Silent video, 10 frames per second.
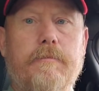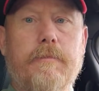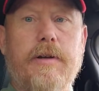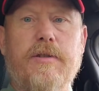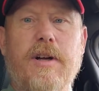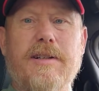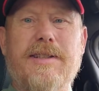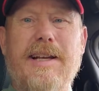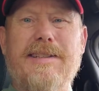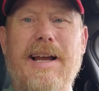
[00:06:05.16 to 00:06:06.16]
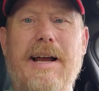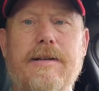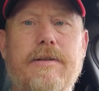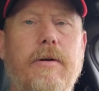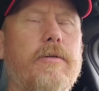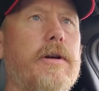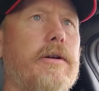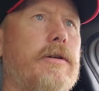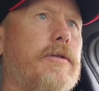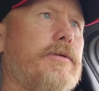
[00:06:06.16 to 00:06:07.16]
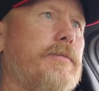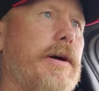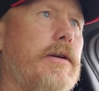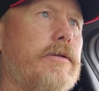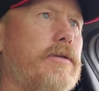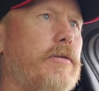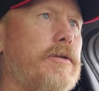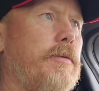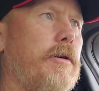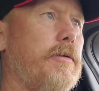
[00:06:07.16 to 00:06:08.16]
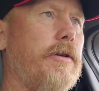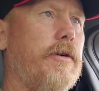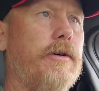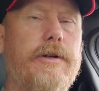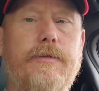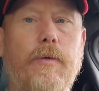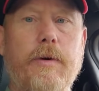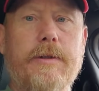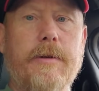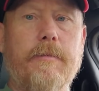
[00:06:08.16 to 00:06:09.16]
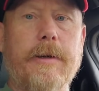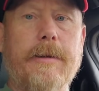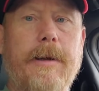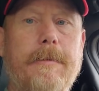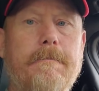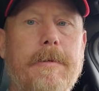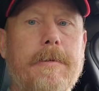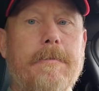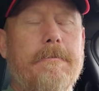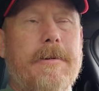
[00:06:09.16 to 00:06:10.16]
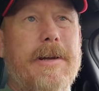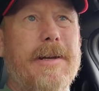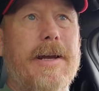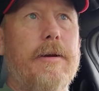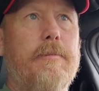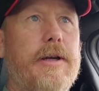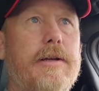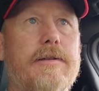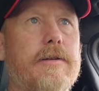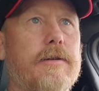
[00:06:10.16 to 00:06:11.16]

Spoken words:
Utah State tax token. It was metal, so it's probably 30s, 40s, something like that, and a game piece,